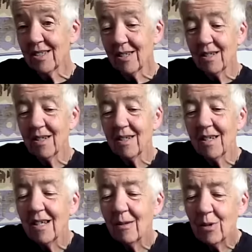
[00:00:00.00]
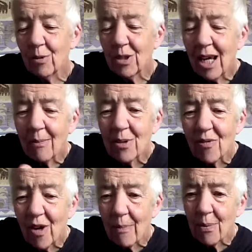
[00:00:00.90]
I wonder what happens if
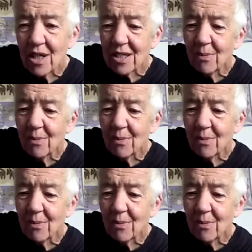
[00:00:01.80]
I press